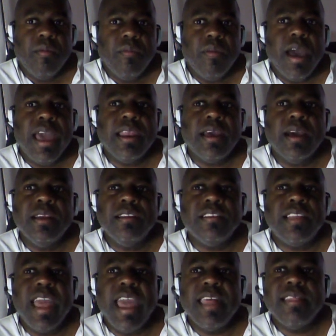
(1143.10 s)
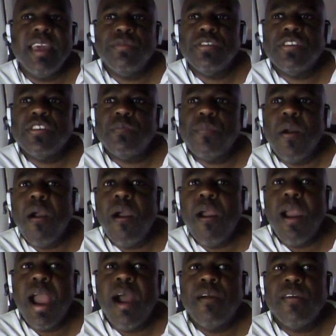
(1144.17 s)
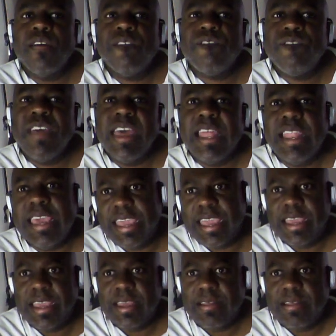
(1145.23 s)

Right? Understand they would spar out of Philly.